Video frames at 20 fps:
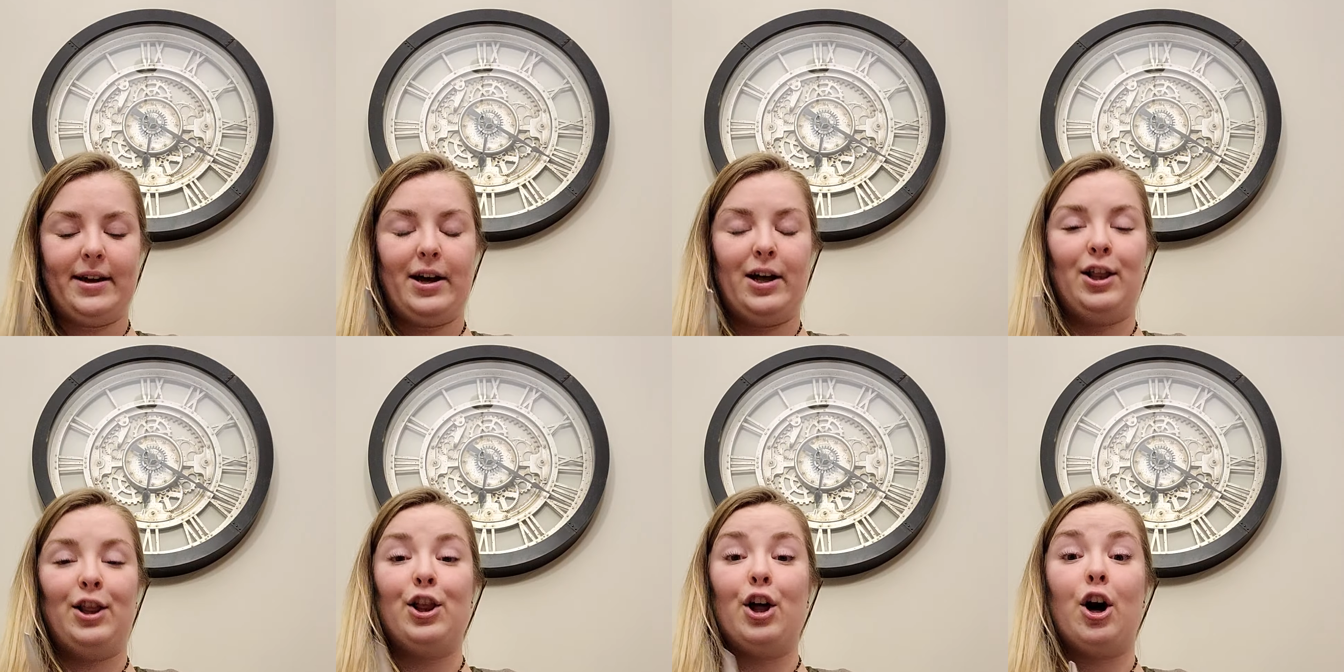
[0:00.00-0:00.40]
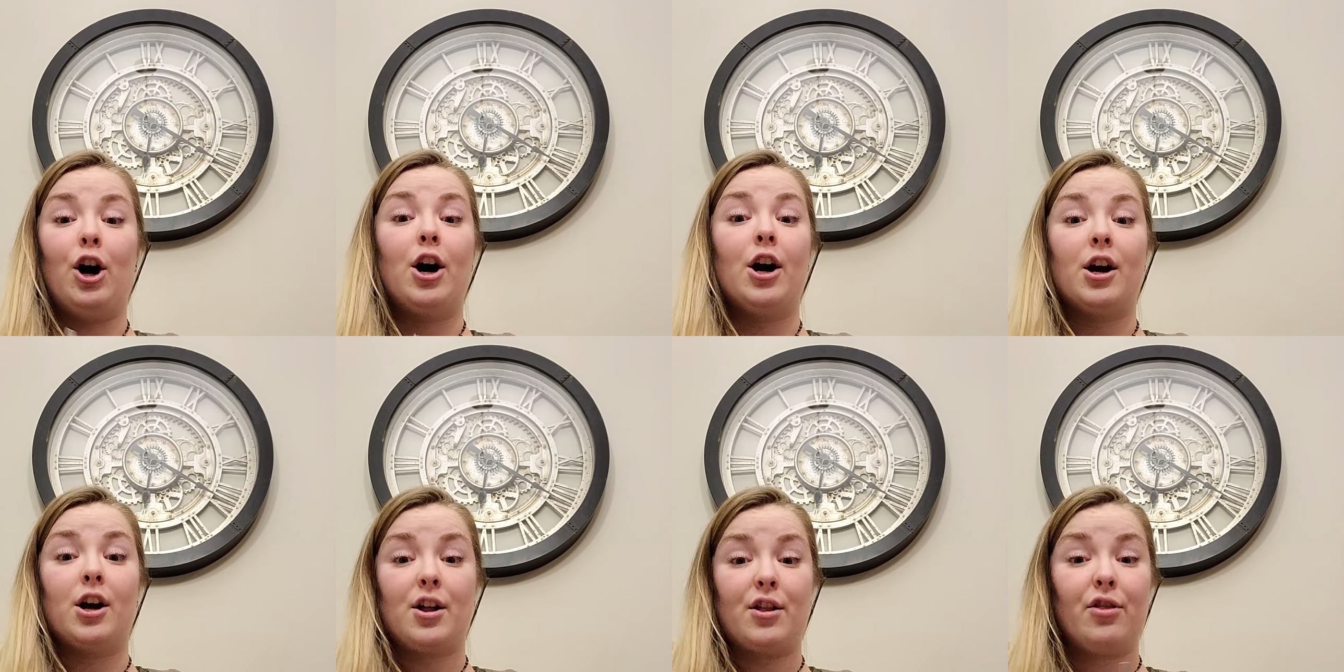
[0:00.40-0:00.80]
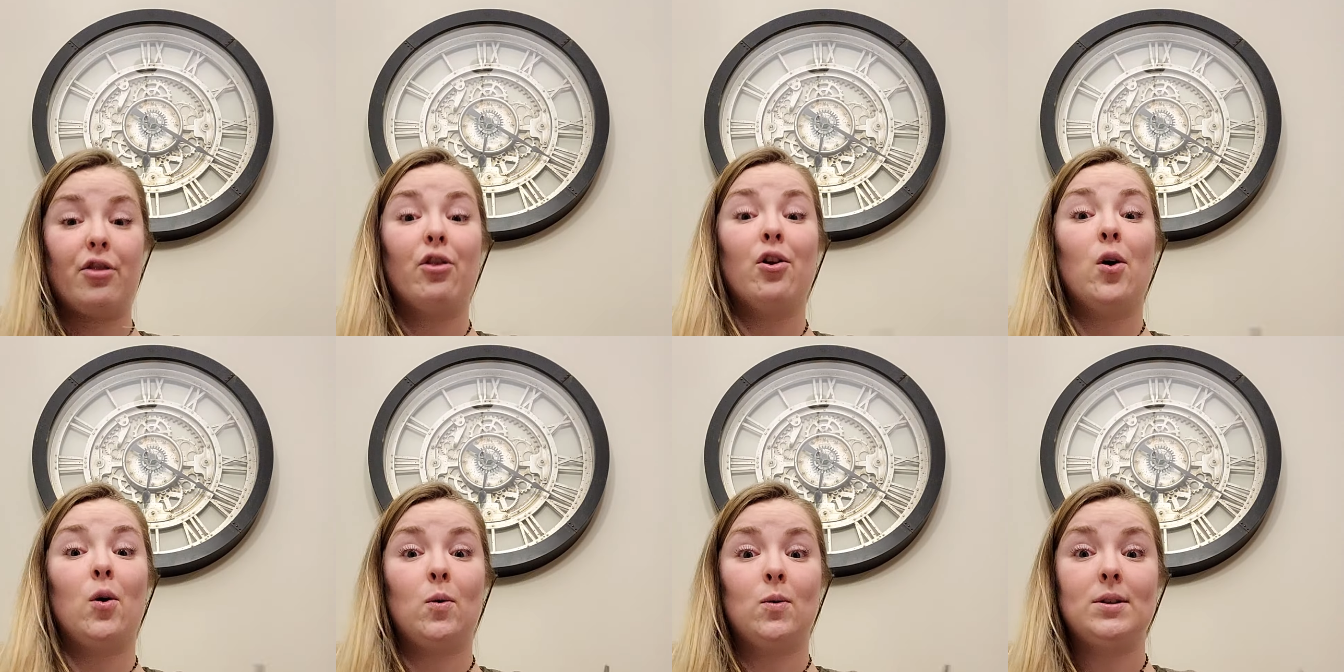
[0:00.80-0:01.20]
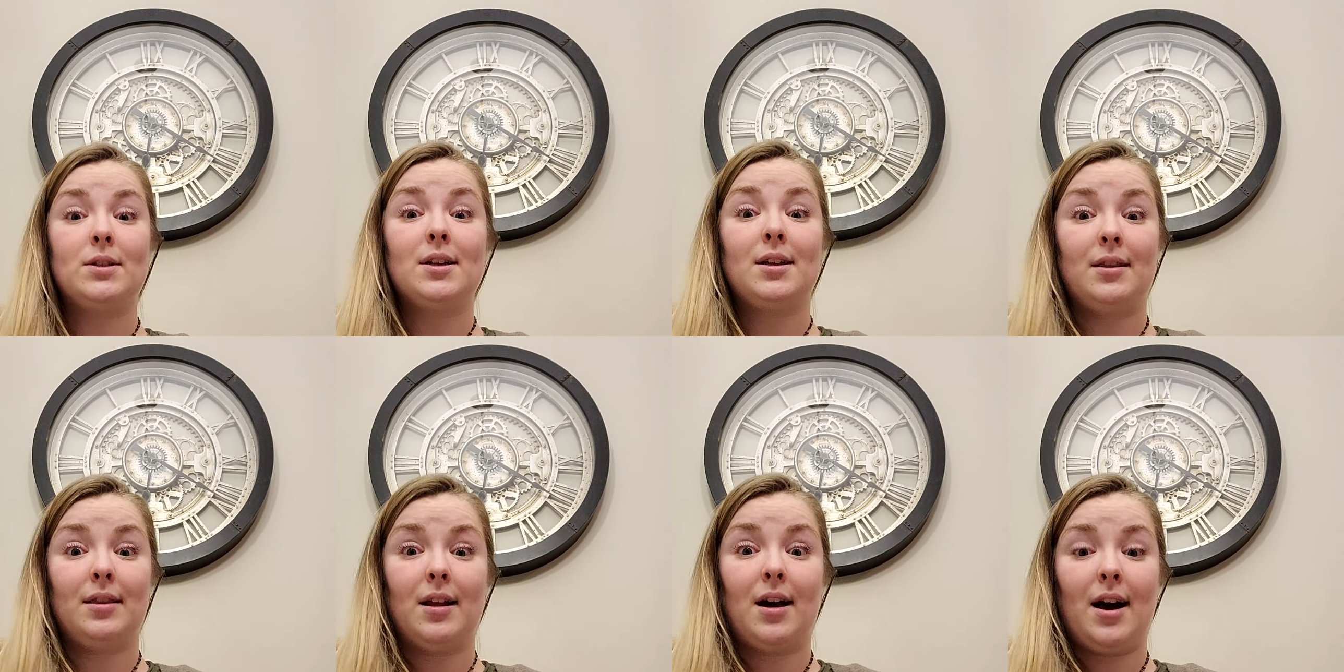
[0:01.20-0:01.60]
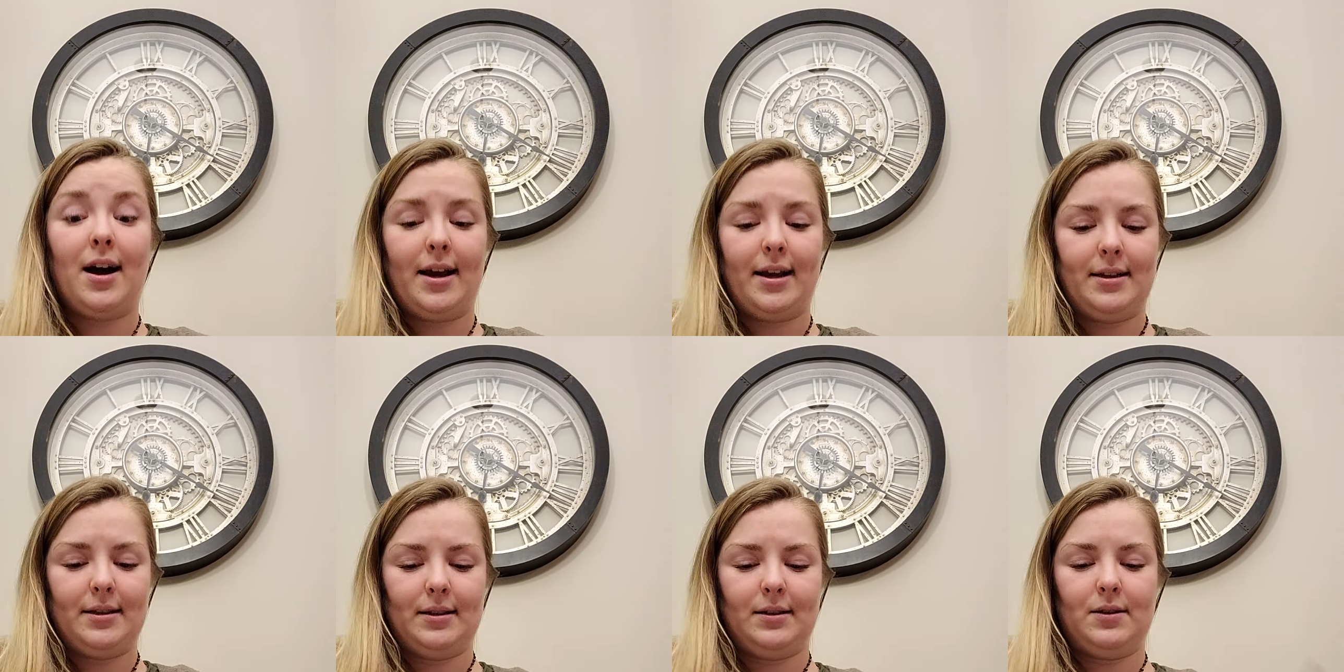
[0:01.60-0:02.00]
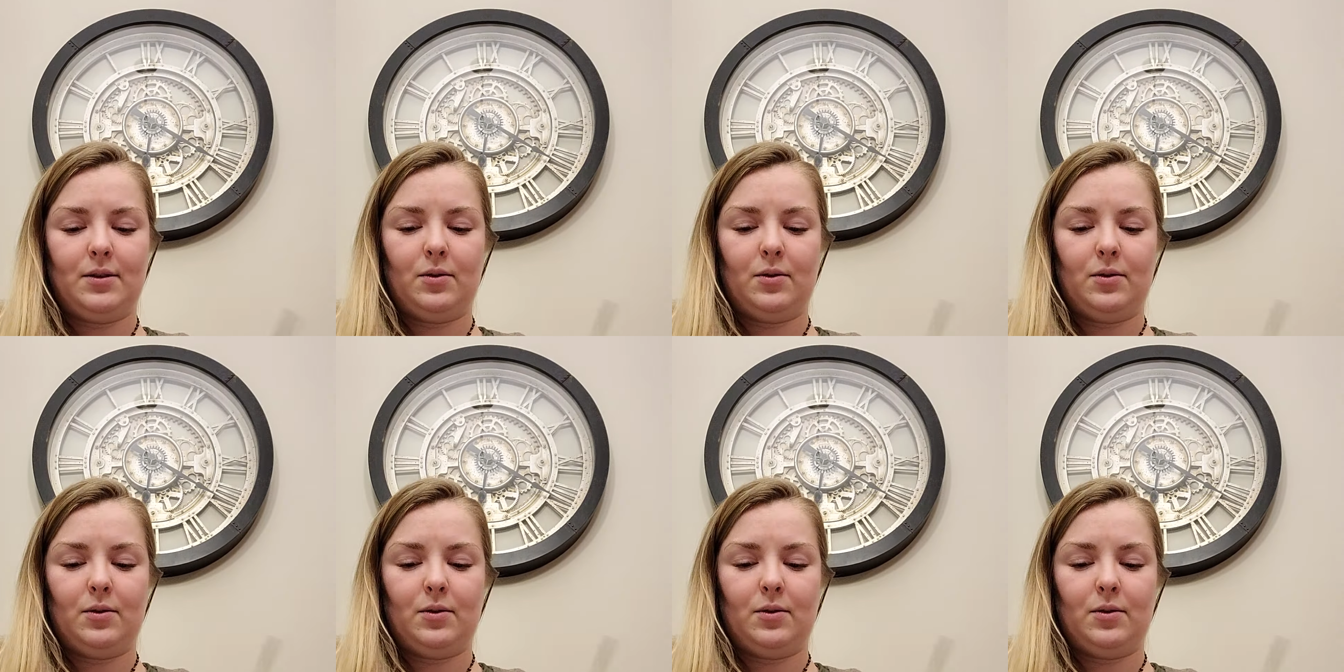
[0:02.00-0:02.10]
along those lines.